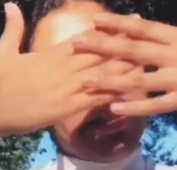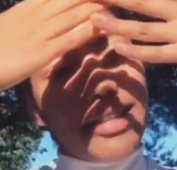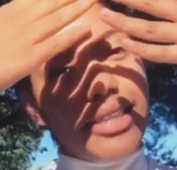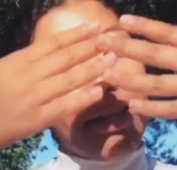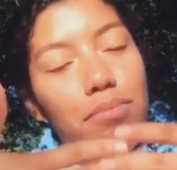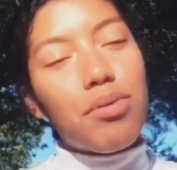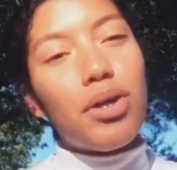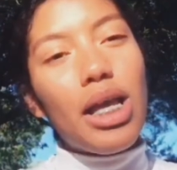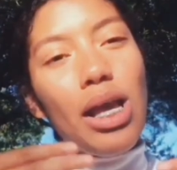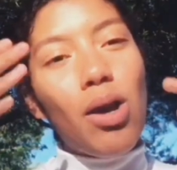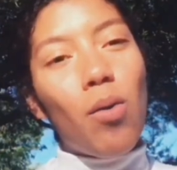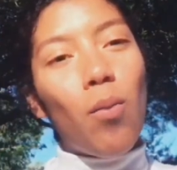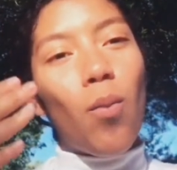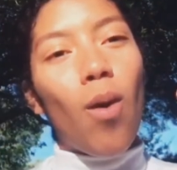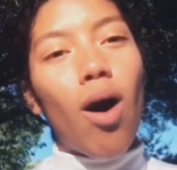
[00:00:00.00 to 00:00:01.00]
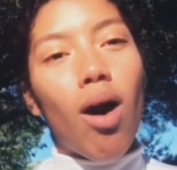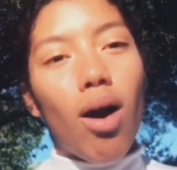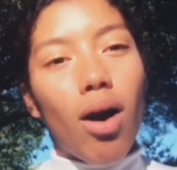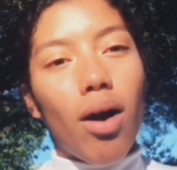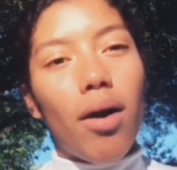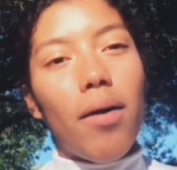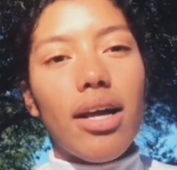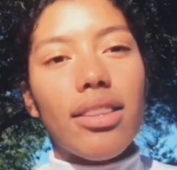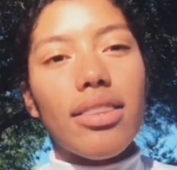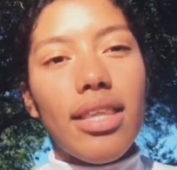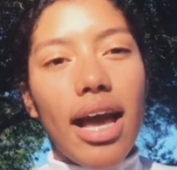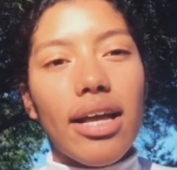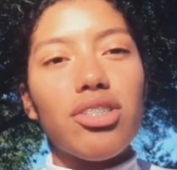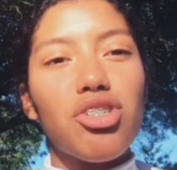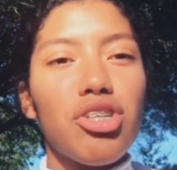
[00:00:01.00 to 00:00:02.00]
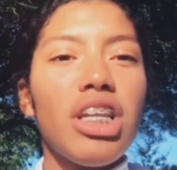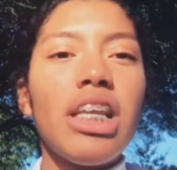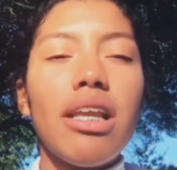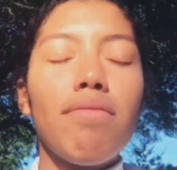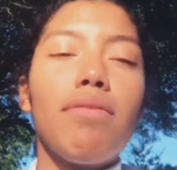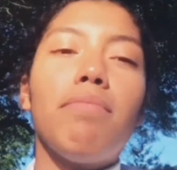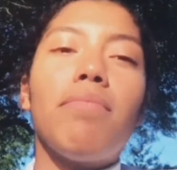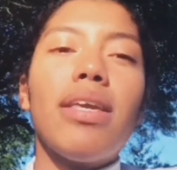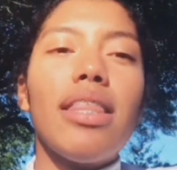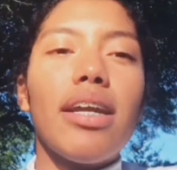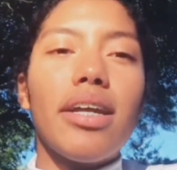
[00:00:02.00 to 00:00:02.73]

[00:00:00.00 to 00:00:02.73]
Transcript: putting a wall that shouldn't even be there,